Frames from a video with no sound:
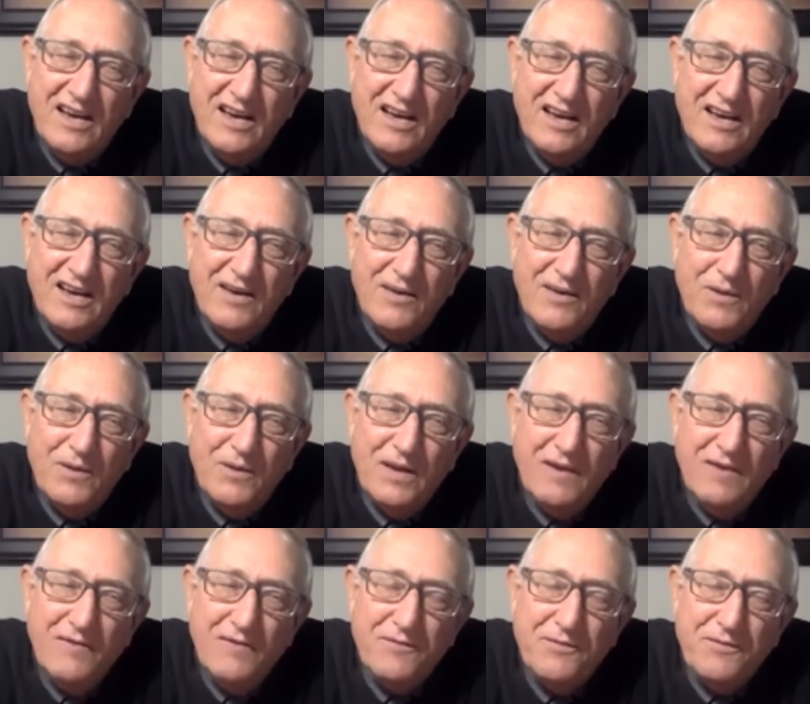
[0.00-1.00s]

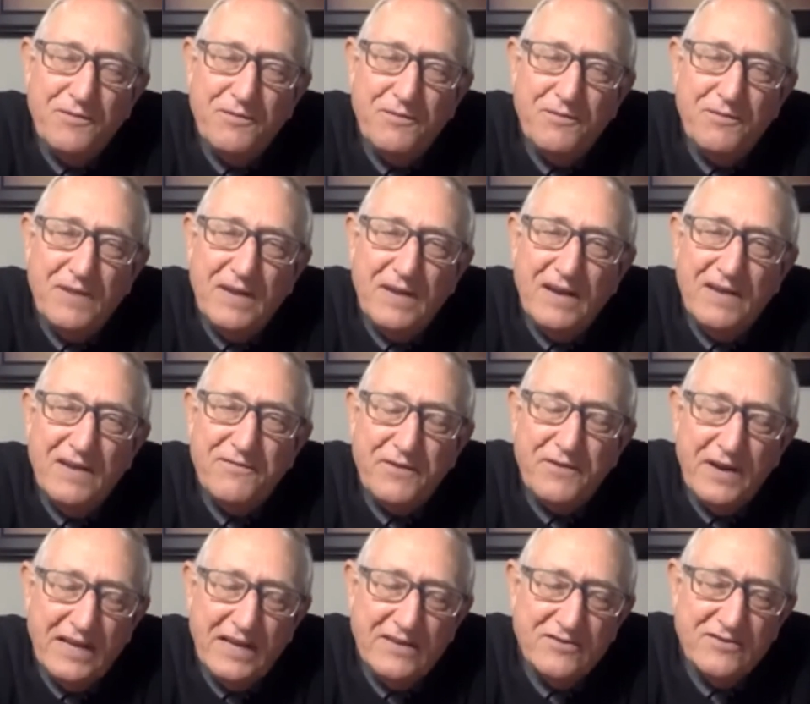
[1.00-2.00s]
One of my
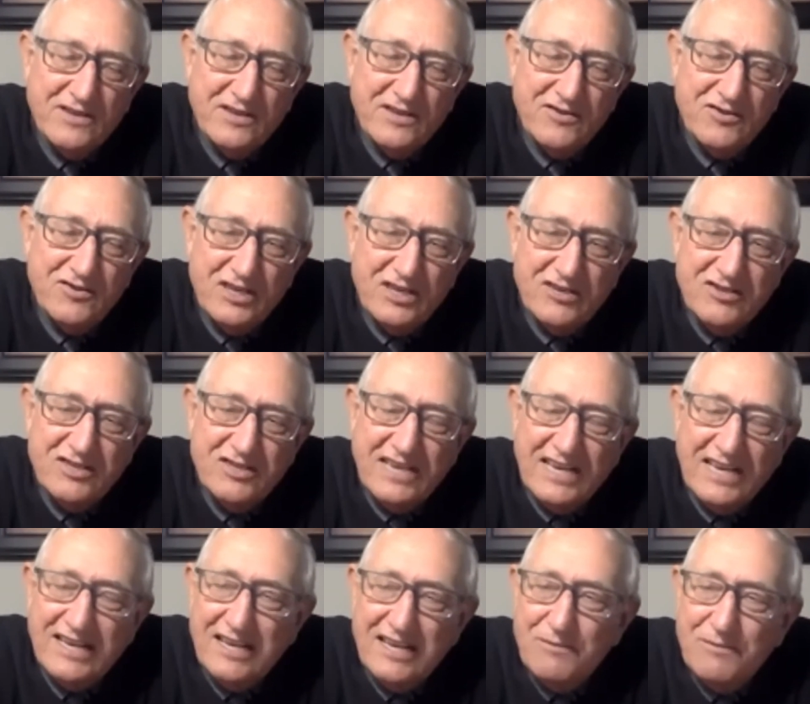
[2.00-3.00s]
friends has just
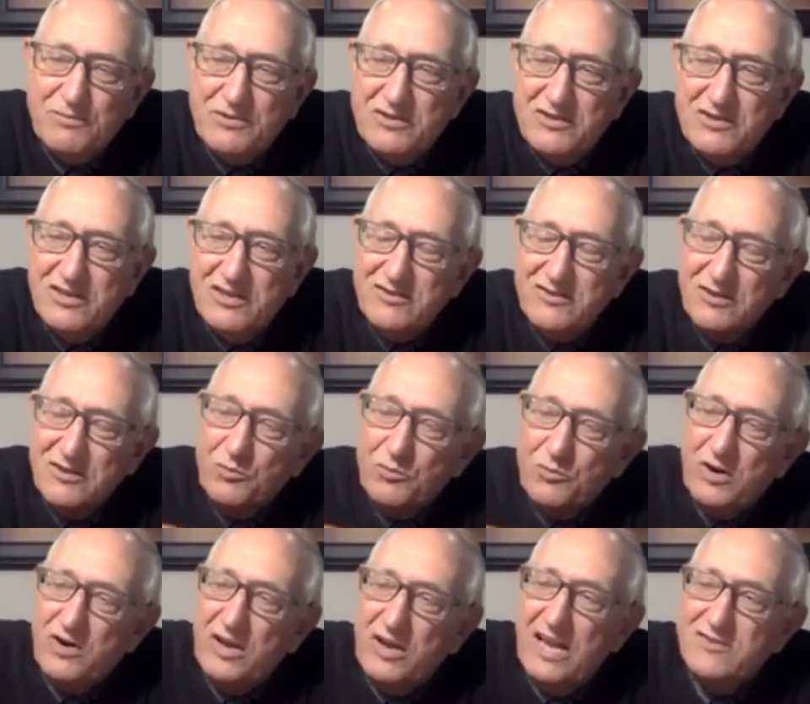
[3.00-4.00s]
set up a system
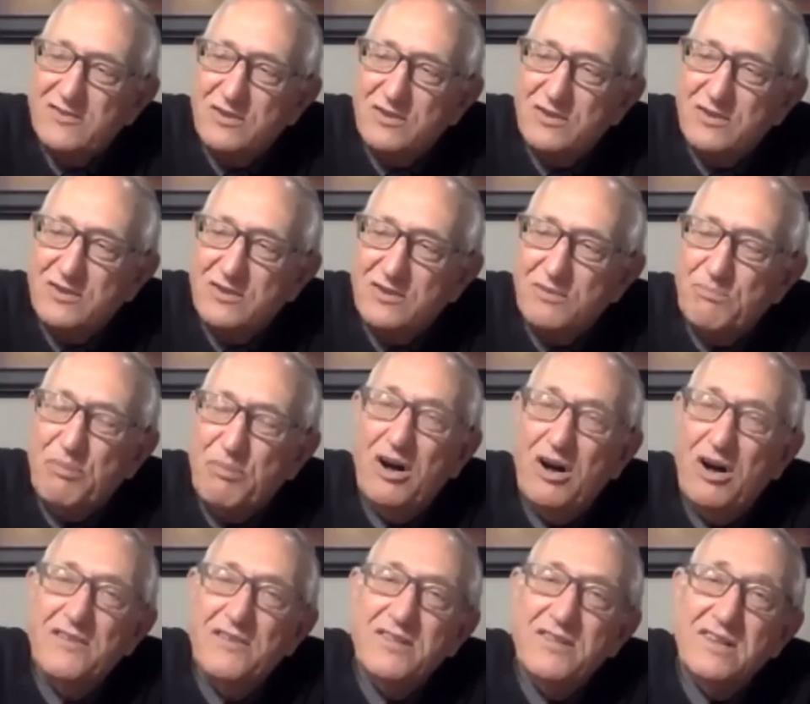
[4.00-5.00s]
where he has a
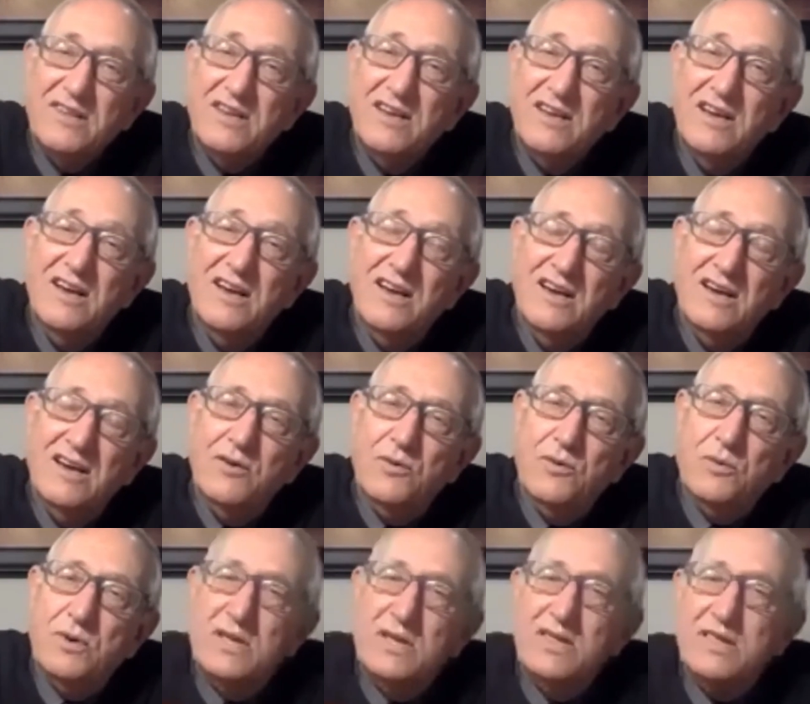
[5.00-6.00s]
pond
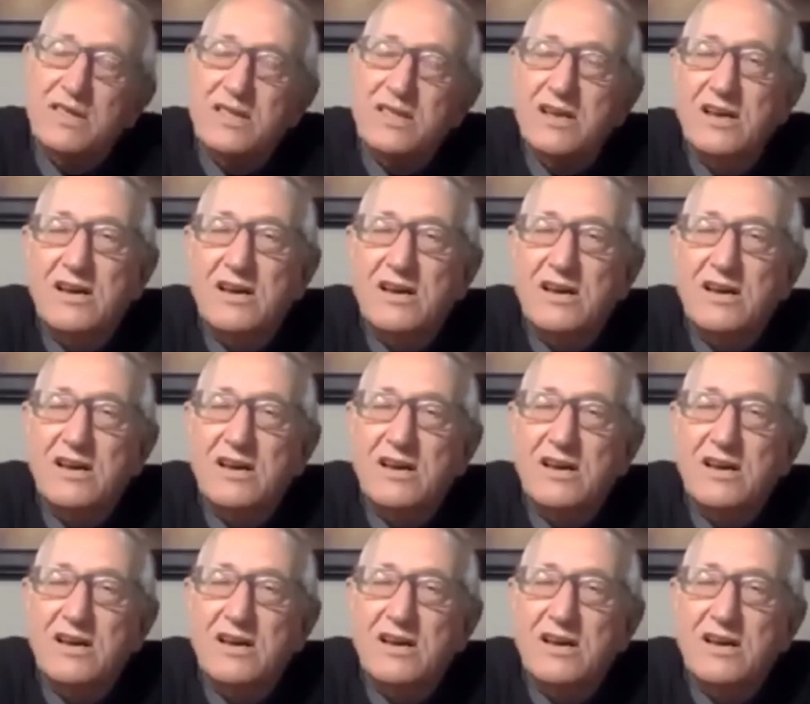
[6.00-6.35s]
with